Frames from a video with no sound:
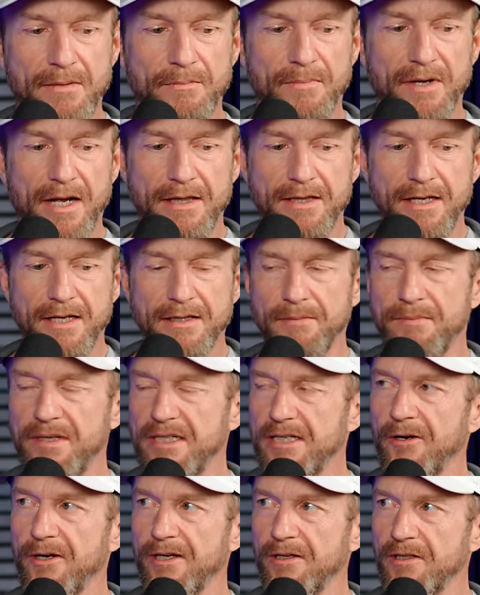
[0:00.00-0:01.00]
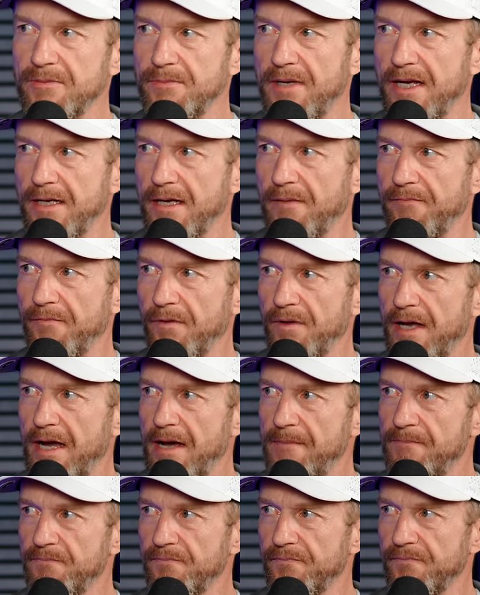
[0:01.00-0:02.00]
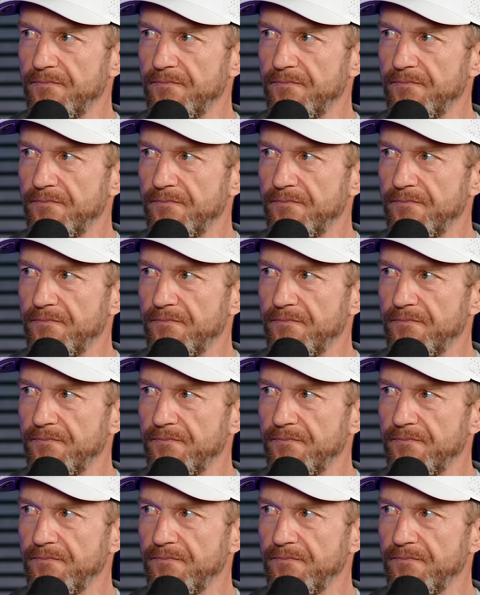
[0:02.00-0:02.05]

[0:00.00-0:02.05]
but I think the materials make up for that